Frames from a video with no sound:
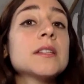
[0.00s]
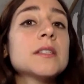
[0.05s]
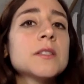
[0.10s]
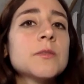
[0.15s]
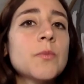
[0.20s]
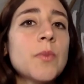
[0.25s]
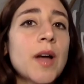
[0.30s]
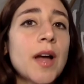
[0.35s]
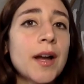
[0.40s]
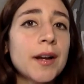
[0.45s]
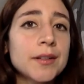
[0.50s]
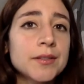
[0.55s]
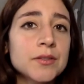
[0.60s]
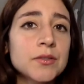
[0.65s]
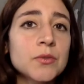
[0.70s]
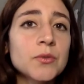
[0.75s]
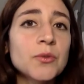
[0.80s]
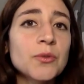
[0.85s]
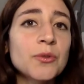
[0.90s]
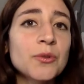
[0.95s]

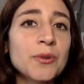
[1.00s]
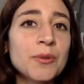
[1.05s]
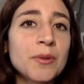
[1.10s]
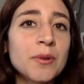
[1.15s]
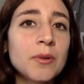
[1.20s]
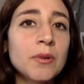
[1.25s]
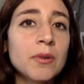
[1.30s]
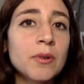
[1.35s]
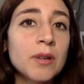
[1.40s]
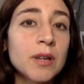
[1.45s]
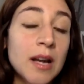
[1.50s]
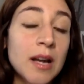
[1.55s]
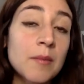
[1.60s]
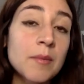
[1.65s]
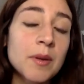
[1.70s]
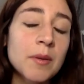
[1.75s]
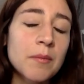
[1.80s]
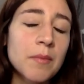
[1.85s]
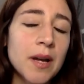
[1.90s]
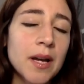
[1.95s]
expect to
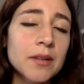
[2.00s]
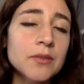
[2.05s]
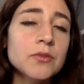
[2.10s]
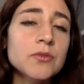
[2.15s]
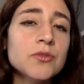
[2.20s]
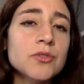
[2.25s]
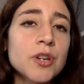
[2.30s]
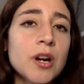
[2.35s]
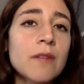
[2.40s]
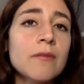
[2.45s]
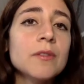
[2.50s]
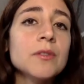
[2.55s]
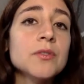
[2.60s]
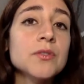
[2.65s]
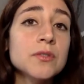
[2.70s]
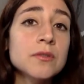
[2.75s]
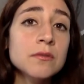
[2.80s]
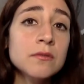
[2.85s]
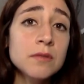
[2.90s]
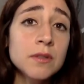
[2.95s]
coming back to travel
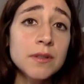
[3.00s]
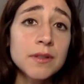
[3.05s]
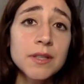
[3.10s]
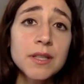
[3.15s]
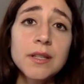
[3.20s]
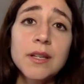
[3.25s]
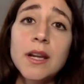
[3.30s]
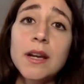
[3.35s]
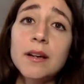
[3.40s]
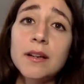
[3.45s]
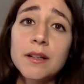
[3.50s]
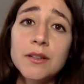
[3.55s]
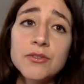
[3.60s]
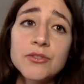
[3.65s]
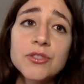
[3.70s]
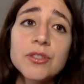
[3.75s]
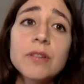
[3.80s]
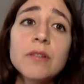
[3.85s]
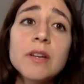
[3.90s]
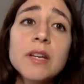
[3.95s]
sooner than younger
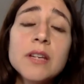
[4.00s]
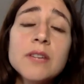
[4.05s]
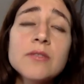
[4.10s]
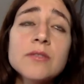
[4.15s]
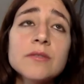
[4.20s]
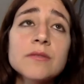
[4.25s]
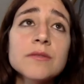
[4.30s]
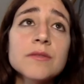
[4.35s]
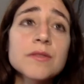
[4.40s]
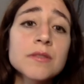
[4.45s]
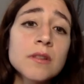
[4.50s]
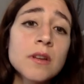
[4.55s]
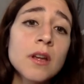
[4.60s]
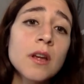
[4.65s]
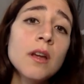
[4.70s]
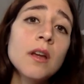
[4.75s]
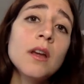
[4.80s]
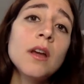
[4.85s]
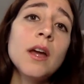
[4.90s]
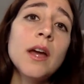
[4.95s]
generations.
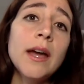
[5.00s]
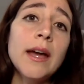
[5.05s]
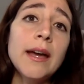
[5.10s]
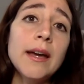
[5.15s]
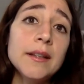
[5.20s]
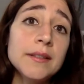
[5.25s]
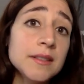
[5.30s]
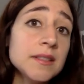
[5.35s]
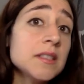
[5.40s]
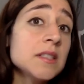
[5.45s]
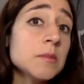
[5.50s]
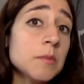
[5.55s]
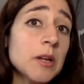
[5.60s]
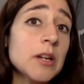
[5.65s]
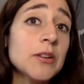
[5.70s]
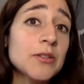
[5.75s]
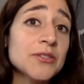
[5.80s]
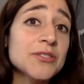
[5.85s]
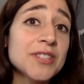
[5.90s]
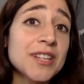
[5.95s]
And this is
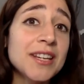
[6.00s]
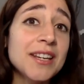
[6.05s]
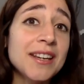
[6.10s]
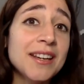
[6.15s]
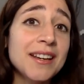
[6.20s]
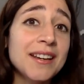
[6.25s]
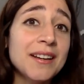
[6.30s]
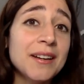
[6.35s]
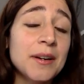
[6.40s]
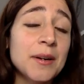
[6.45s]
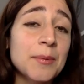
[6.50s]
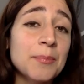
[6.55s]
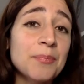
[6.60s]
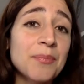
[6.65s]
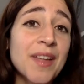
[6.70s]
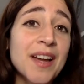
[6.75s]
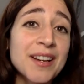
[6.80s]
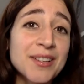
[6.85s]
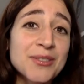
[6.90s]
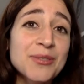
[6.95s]
because they
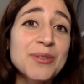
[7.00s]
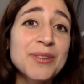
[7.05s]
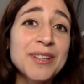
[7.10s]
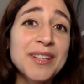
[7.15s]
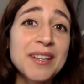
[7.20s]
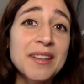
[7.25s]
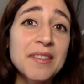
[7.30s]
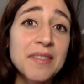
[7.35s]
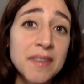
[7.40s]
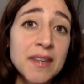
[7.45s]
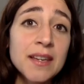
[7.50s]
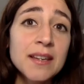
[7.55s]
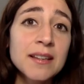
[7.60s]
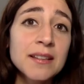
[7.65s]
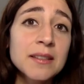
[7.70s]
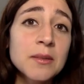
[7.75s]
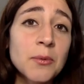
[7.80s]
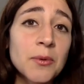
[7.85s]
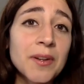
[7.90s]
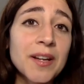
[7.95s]
actually
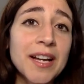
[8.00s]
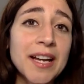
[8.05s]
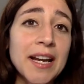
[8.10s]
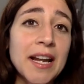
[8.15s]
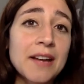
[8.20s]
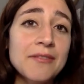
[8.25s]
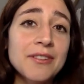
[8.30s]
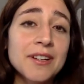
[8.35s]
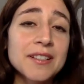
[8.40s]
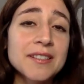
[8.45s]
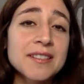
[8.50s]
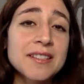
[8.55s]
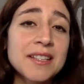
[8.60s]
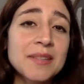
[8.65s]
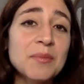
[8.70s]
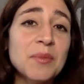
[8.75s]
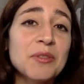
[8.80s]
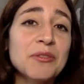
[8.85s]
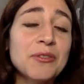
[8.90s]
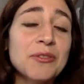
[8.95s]
think they will get a
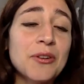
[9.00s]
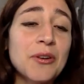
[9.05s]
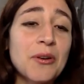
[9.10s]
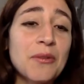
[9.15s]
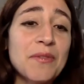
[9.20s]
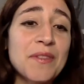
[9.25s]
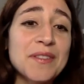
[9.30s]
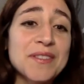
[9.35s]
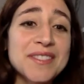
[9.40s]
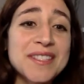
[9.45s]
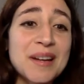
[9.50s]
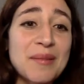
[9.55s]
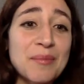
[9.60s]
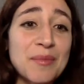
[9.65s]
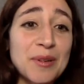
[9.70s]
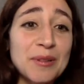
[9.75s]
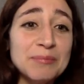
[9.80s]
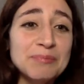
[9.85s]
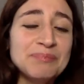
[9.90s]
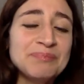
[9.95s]
vaccine before of the
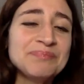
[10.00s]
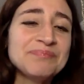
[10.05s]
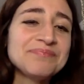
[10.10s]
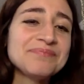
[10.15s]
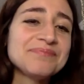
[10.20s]
summer.